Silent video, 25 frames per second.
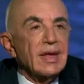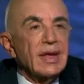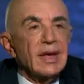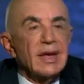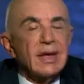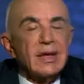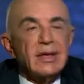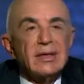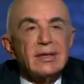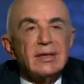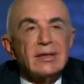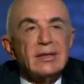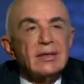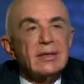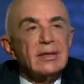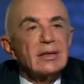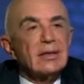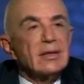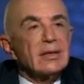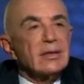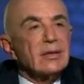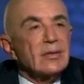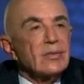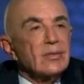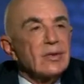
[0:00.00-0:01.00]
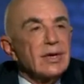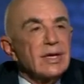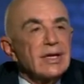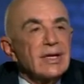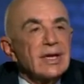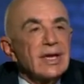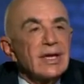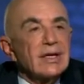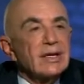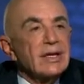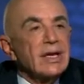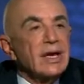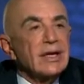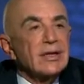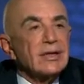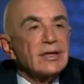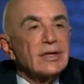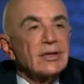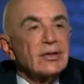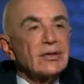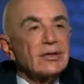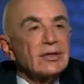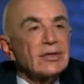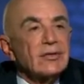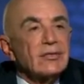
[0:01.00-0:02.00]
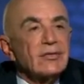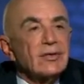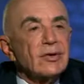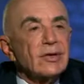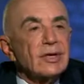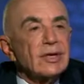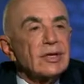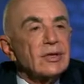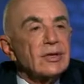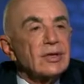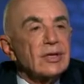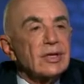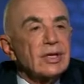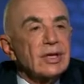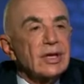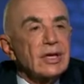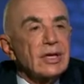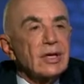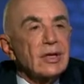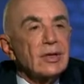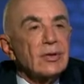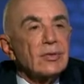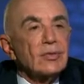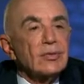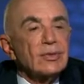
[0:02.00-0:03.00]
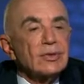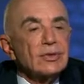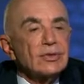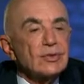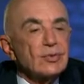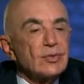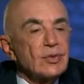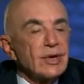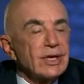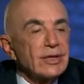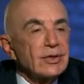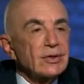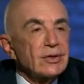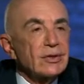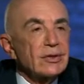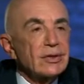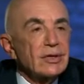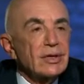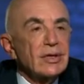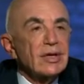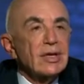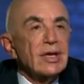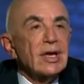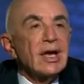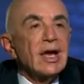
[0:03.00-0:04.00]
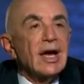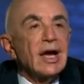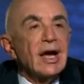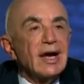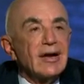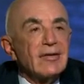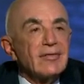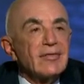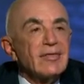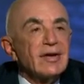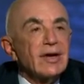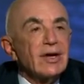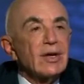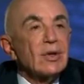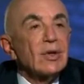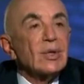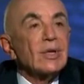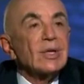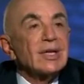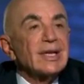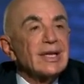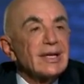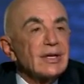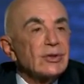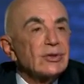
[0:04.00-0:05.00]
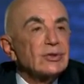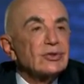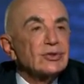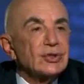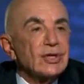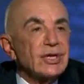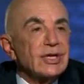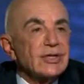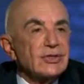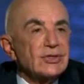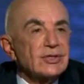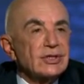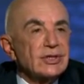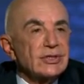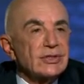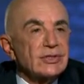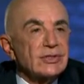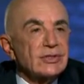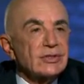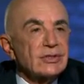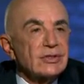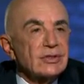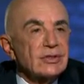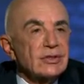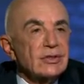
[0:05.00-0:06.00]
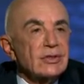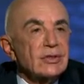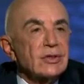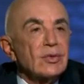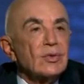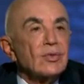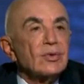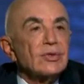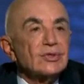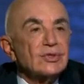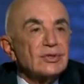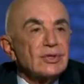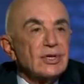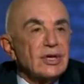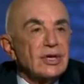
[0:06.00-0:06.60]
And when that not guilty verdict uh, was rendered, I felt legal justice was